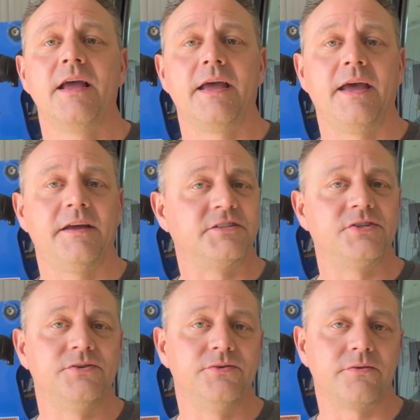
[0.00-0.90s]
and
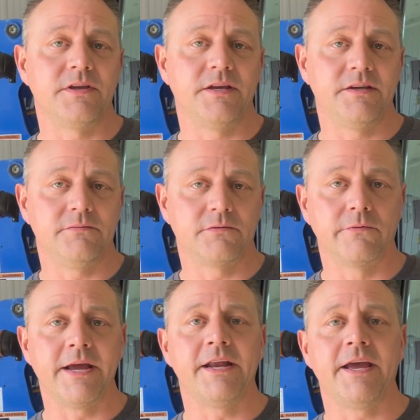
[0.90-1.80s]
to the
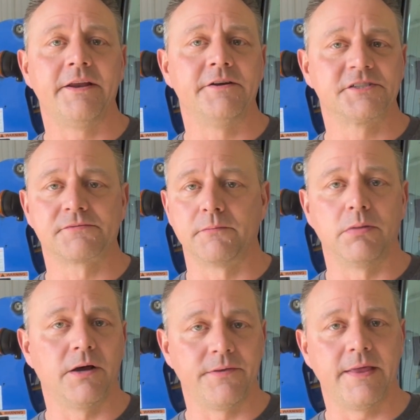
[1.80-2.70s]
radiators for
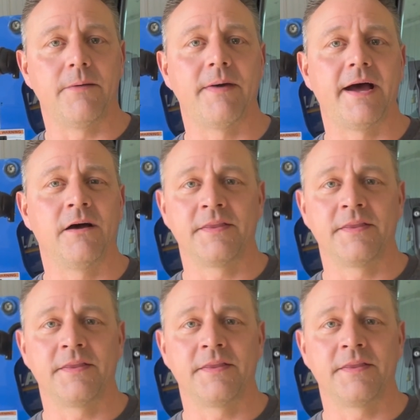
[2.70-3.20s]
blowing them out.